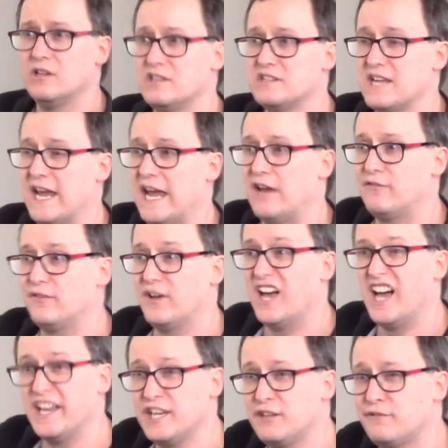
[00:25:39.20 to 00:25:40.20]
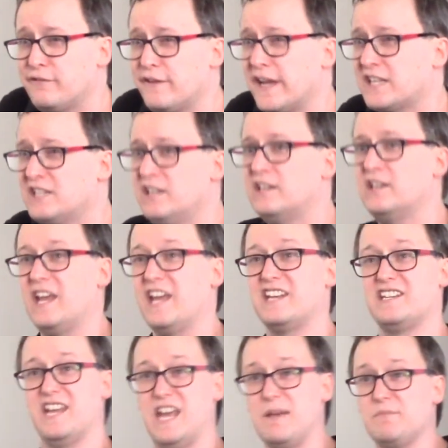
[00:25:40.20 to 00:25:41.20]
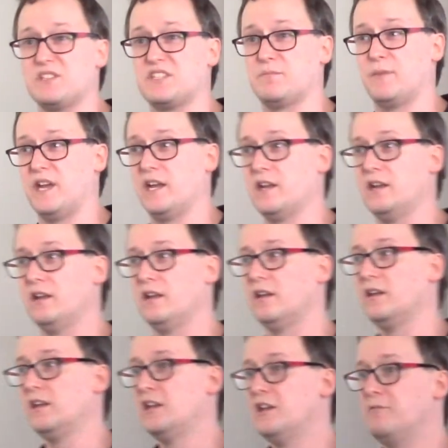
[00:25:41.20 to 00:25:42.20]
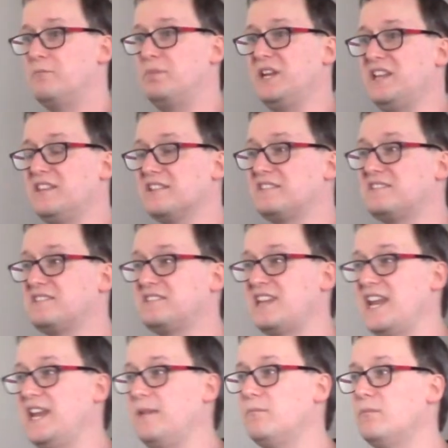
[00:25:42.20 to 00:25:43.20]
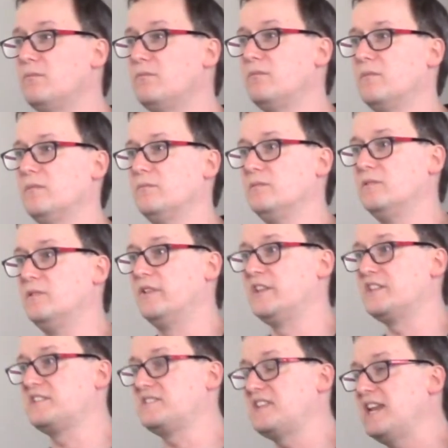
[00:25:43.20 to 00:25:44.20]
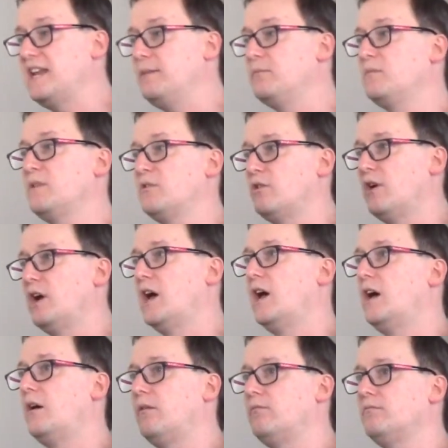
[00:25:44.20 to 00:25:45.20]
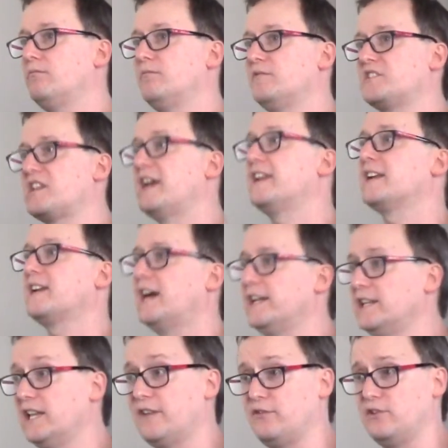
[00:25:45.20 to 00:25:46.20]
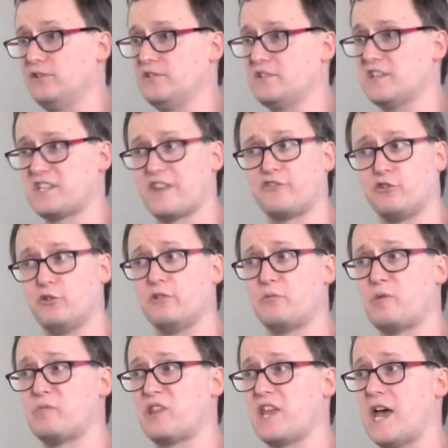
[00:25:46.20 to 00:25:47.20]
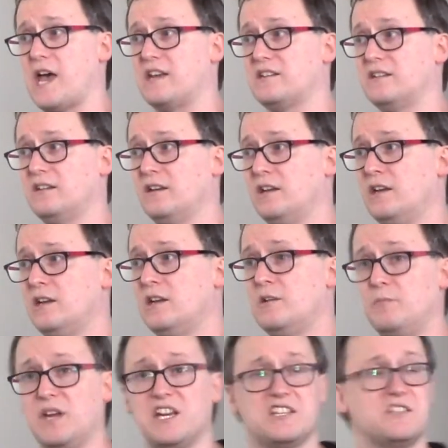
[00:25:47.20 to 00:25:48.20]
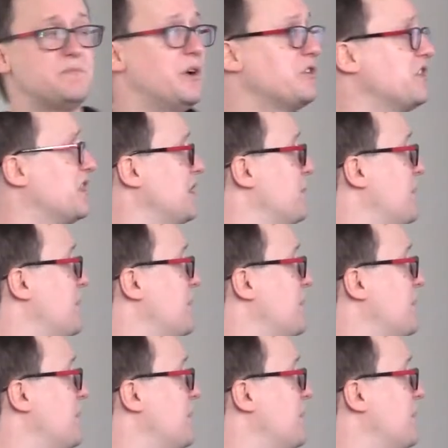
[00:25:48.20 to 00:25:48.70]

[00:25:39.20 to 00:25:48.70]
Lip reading: to have uninfected and MSMEG be the same cytokine levels. Does everyone remember that? Because both of